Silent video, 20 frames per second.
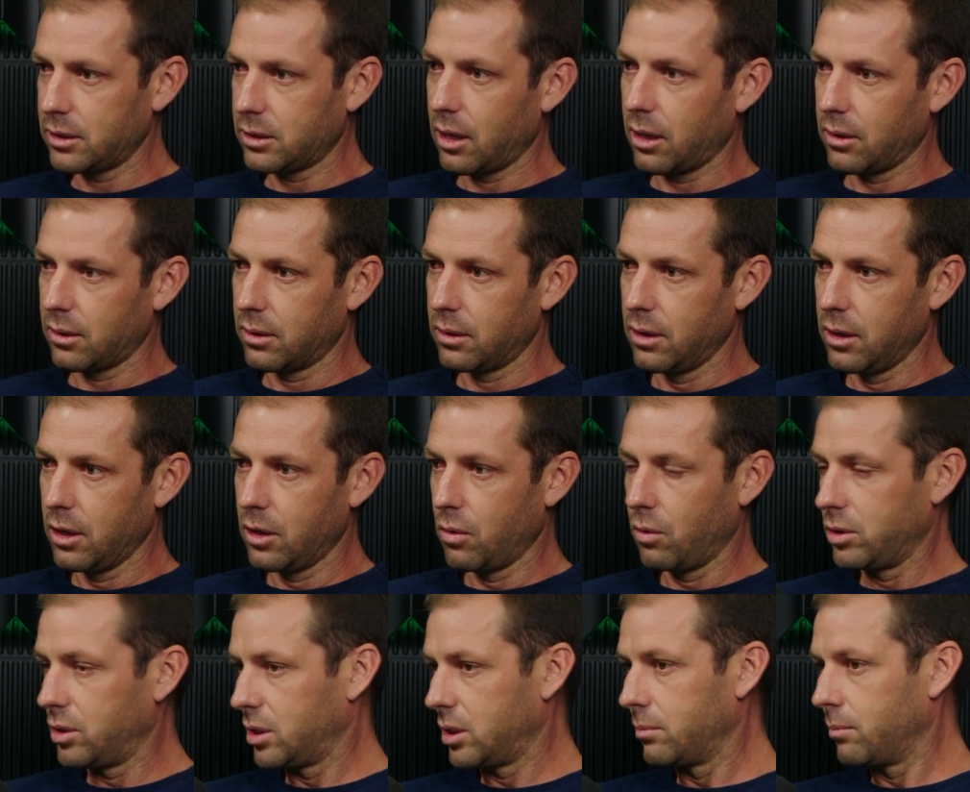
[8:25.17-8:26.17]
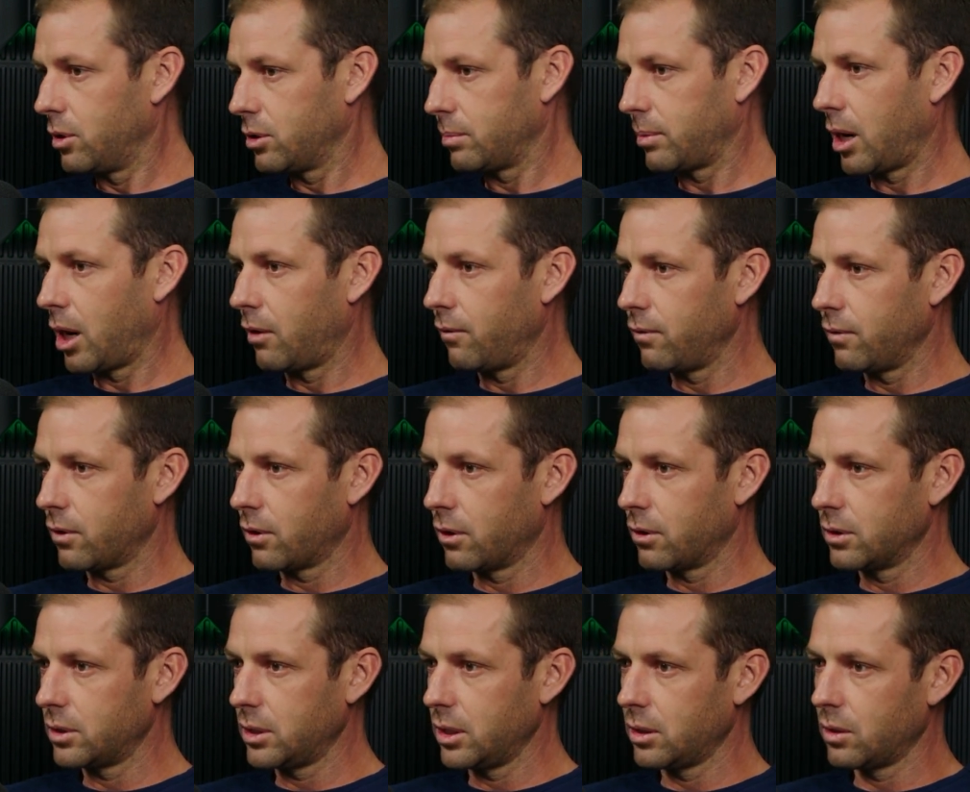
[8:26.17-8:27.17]
dollar, which is the most powerful
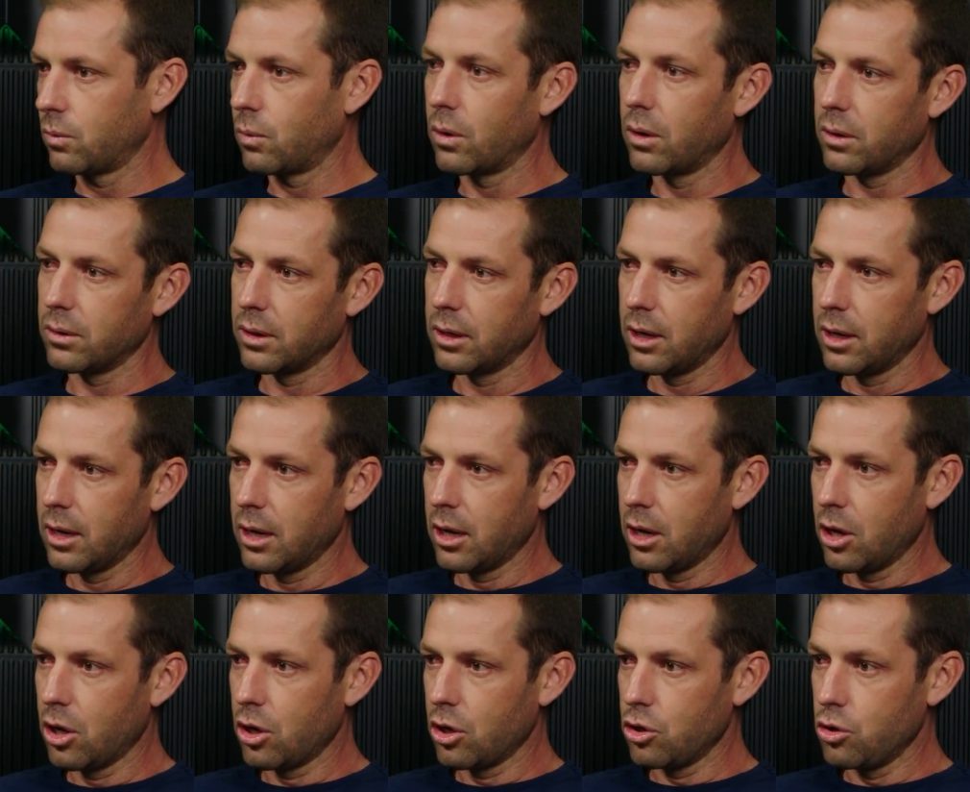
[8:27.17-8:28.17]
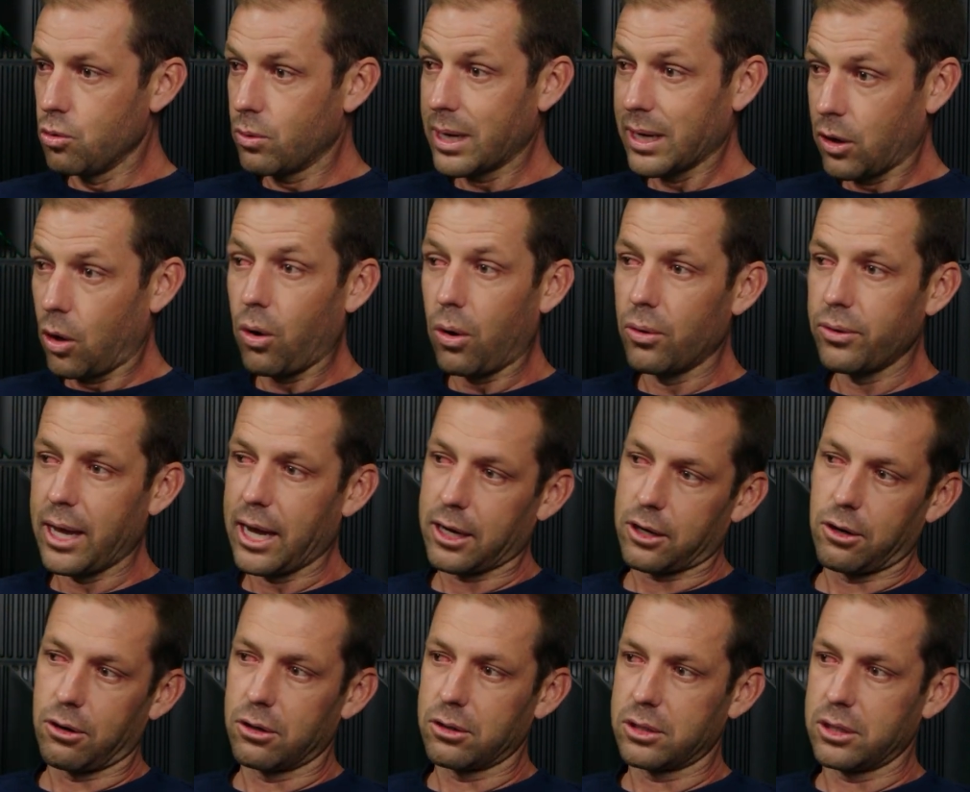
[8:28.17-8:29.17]
currency in the world, you can hold that
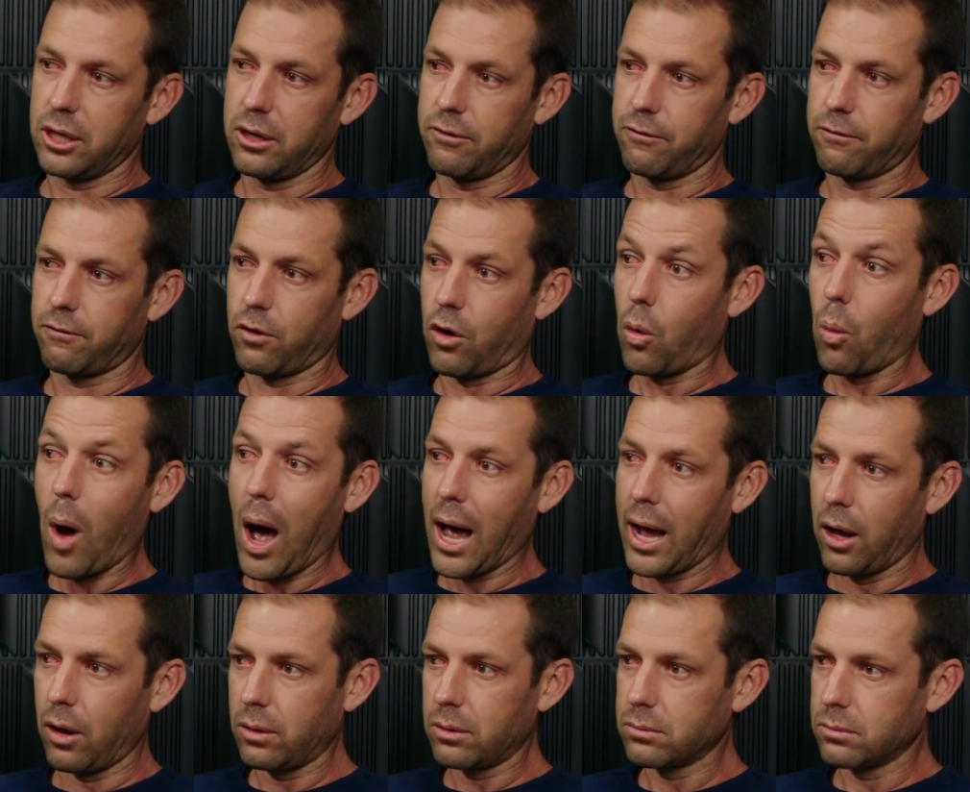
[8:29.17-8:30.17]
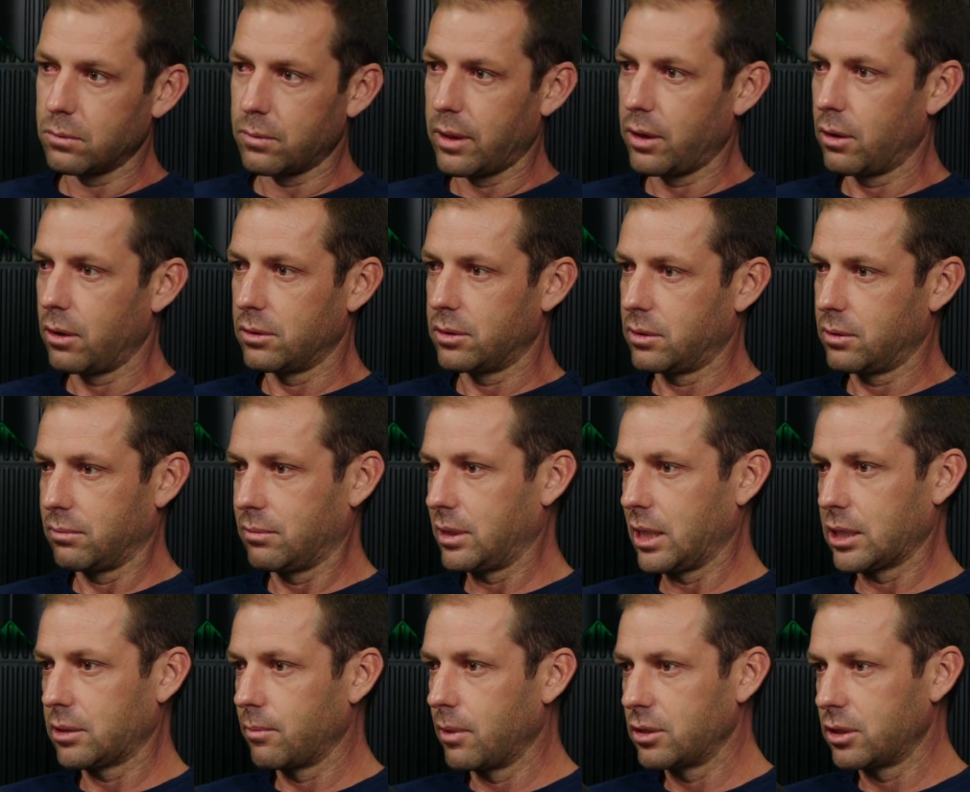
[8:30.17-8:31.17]
currency for a while, whether it's
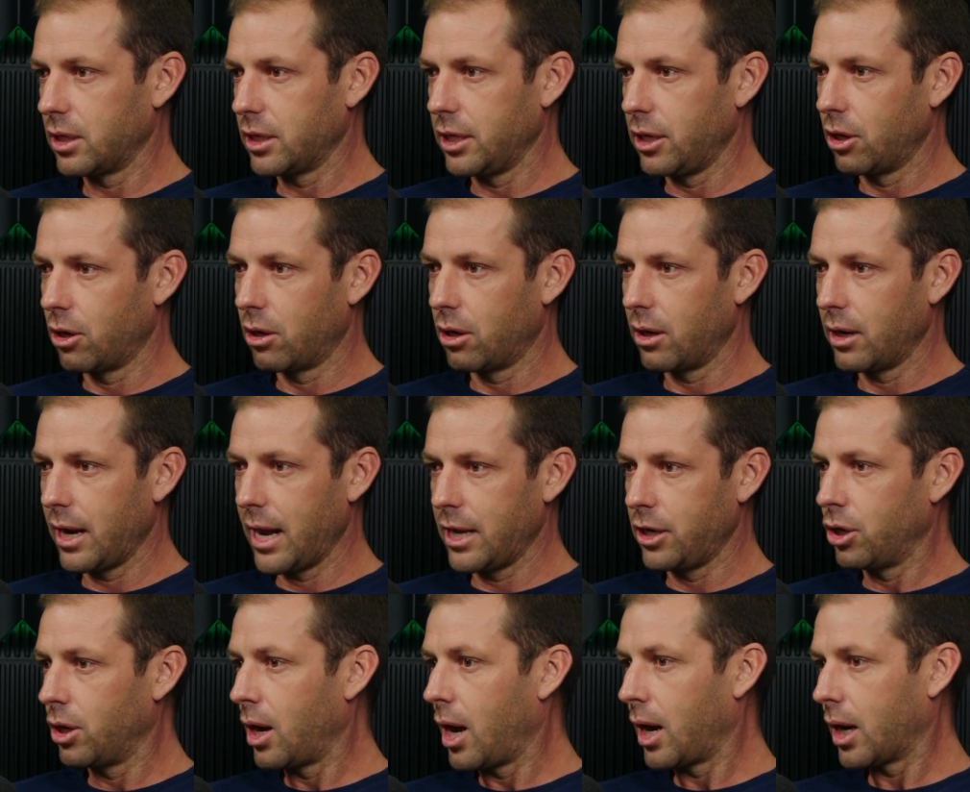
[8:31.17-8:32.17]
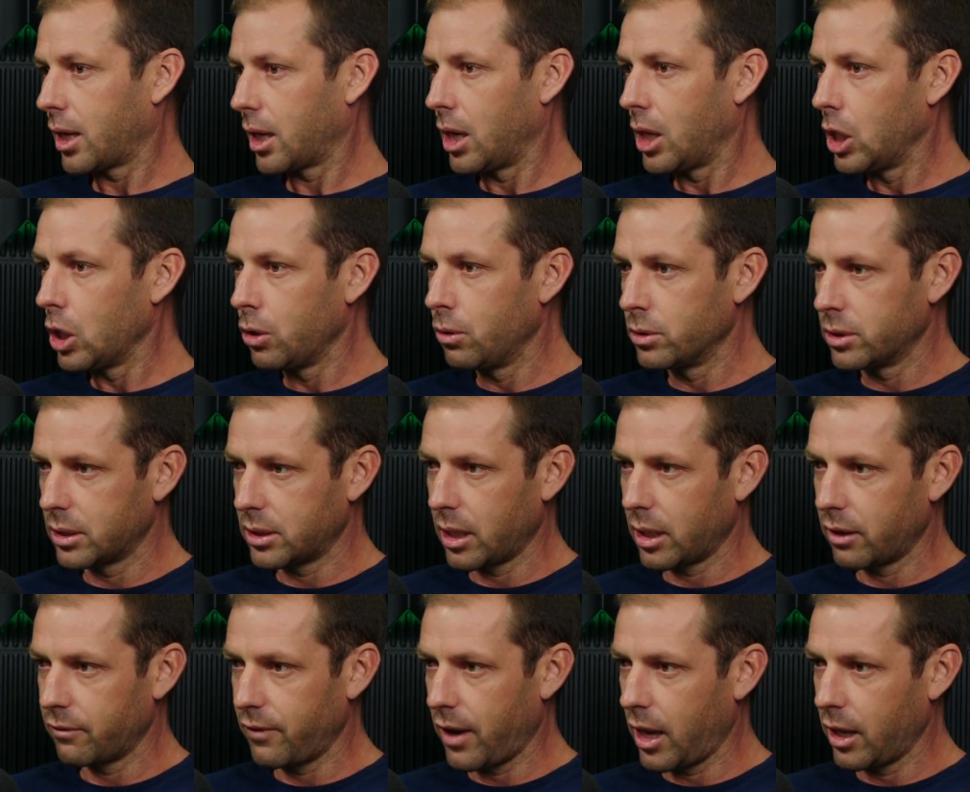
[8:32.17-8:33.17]
6 months, a year, and you're not going to lose a
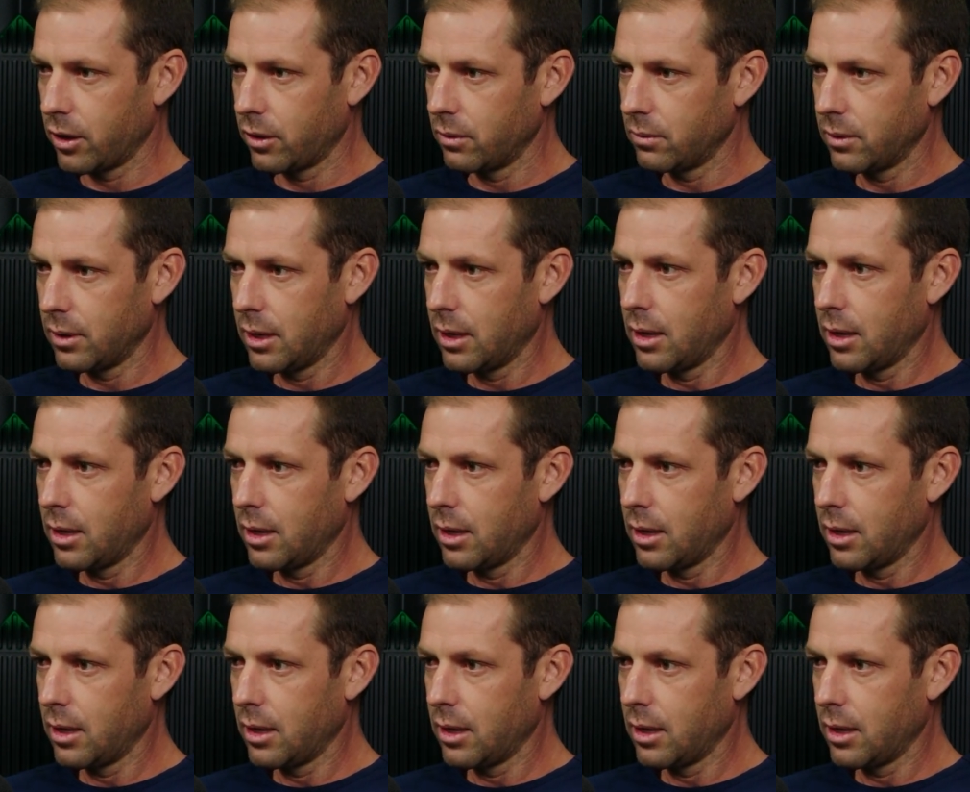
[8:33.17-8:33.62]
ton of value.